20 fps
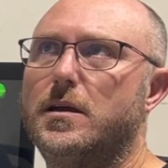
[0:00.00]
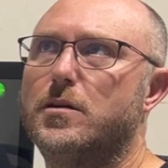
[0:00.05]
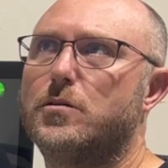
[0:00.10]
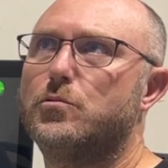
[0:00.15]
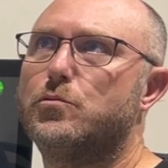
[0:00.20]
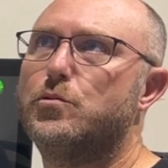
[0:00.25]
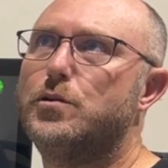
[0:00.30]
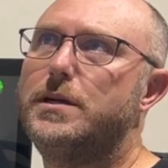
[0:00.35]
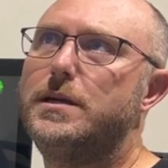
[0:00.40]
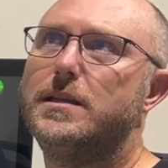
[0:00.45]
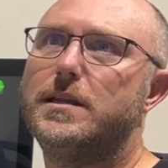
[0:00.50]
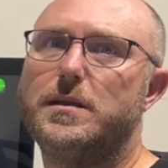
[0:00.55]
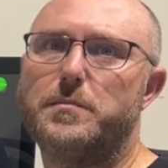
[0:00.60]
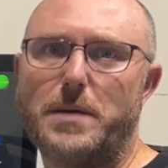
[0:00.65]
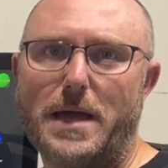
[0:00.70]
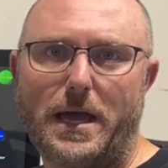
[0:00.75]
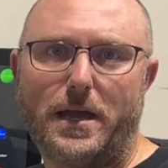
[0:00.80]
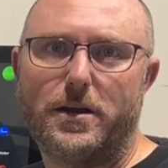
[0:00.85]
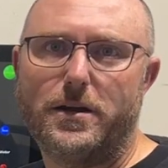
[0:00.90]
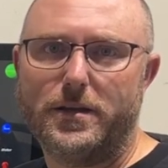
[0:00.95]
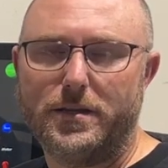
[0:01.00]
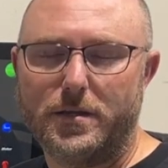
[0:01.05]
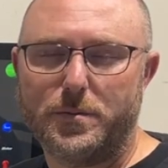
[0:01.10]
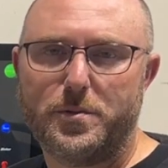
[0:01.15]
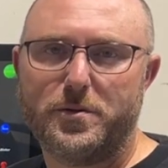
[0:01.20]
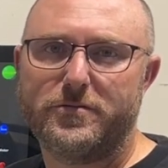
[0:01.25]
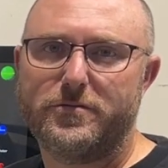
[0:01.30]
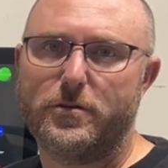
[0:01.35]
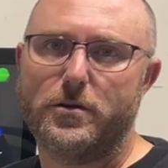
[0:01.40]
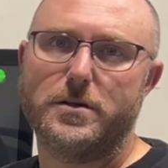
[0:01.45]
really mattered in the
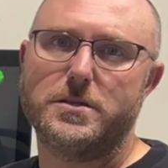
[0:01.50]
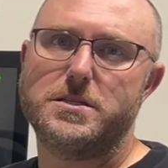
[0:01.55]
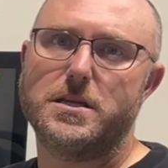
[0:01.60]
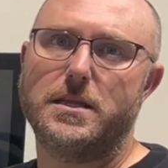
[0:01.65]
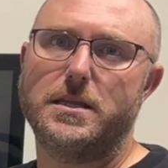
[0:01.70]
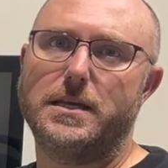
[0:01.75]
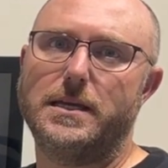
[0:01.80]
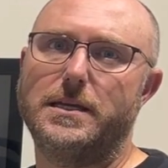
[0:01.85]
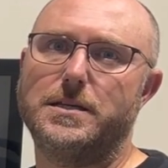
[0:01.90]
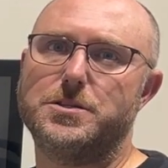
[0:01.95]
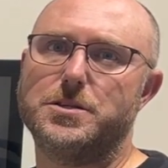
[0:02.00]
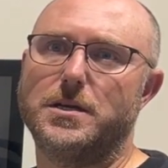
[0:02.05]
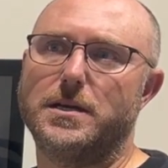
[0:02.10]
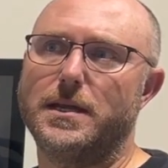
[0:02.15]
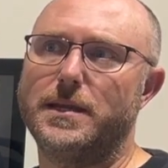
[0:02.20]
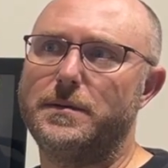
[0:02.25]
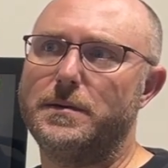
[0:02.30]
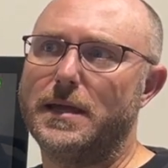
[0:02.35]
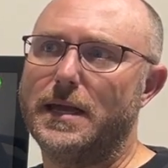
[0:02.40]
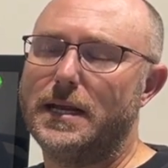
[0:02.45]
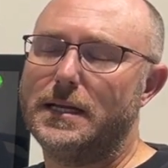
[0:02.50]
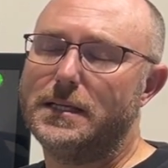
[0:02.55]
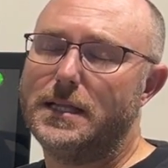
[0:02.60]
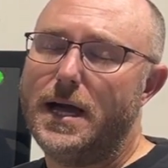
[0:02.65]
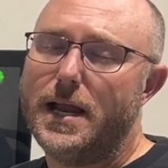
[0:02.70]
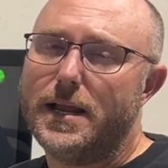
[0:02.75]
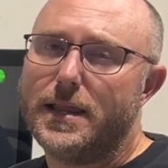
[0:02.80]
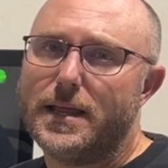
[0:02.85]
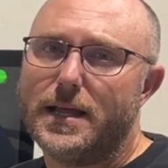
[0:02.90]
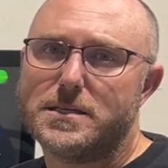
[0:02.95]
performance of the engine. And, and a
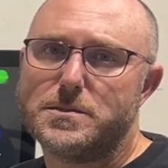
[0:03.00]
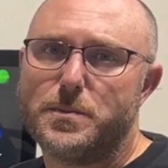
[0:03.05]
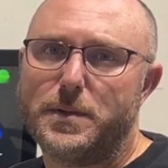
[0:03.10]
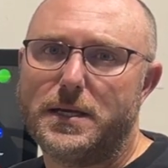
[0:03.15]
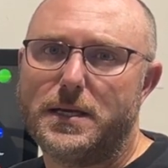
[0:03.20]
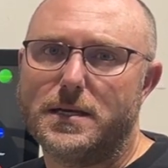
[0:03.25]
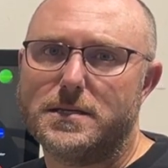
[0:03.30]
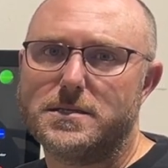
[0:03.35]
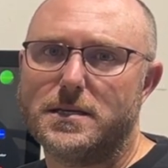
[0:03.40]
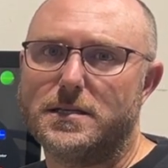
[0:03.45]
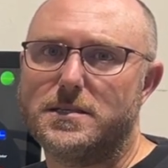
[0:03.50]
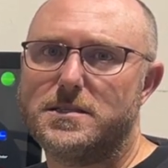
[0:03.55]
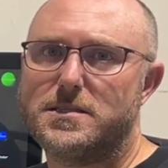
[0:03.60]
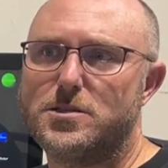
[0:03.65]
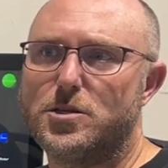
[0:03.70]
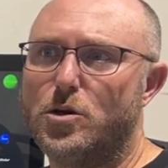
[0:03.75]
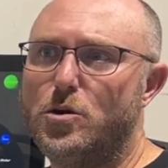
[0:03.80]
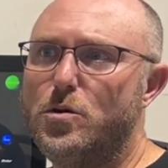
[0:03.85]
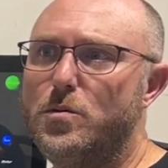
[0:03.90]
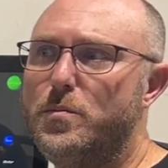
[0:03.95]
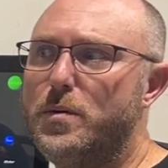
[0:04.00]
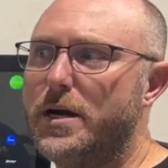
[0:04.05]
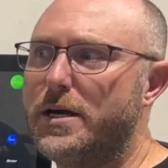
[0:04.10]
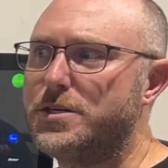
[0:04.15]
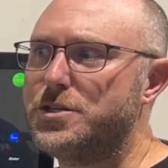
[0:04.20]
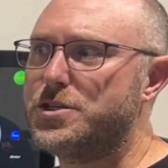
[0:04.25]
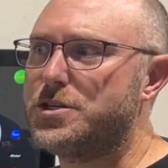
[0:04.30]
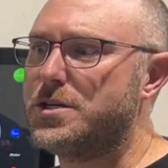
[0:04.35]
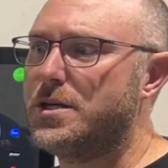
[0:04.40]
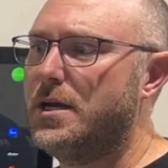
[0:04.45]
lot of that's because it's so
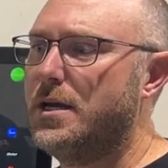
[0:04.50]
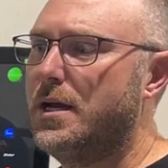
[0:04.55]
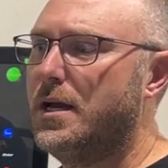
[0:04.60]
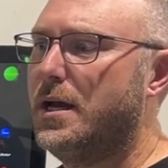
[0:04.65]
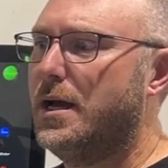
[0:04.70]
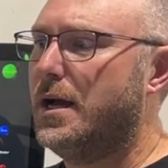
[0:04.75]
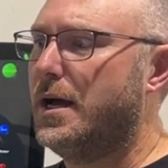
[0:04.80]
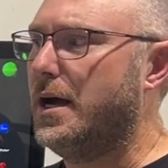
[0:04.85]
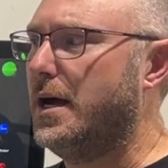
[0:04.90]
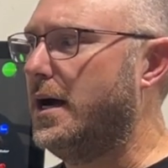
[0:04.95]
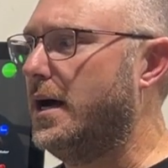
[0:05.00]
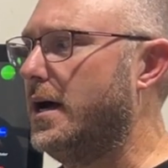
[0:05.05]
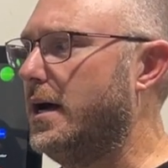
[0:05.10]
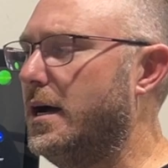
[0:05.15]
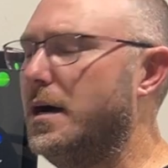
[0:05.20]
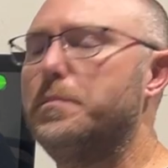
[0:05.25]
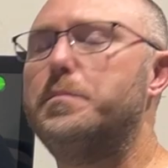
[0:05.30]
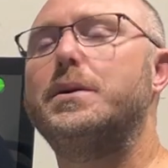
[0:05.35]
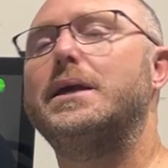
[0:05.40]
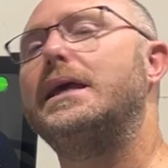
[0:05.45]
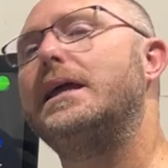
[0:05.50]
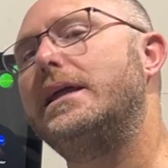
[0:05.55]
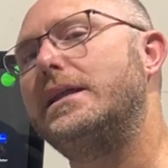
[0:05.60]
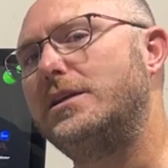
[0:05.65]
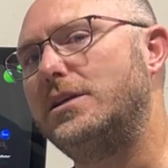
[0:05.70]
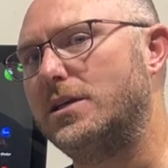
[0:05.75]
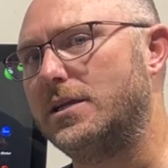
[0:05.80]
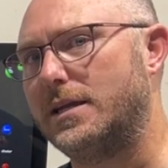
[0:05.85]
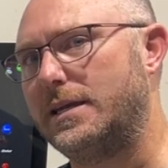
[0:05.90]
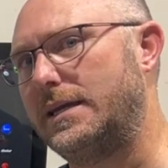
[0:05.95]
much uh,
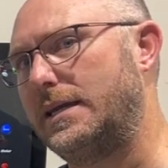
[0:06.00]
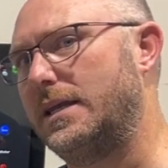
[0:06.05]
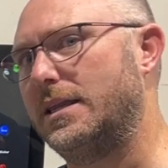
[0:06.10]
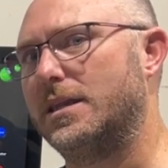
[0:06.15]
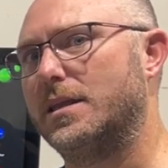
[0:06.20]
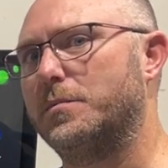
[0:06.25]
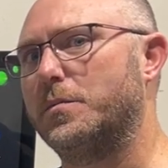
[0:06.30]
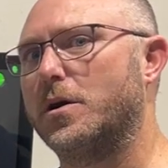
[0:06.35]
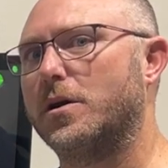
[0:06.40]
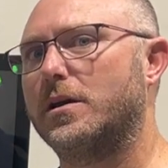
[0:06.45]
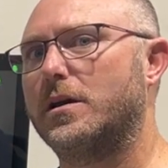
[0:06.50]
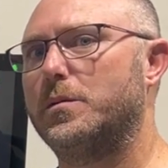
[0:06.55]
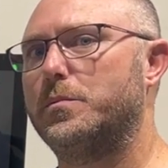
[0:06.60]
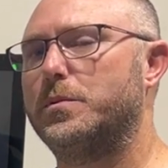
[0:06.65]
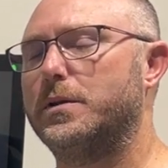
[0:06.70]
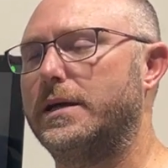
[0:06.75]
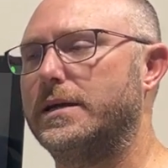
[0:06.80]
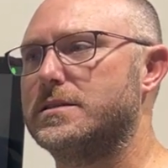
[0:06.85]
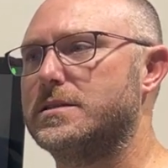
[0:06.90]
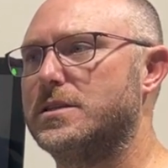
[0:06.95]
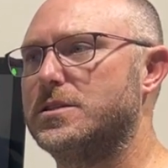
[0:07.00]
opinion in the marketplace.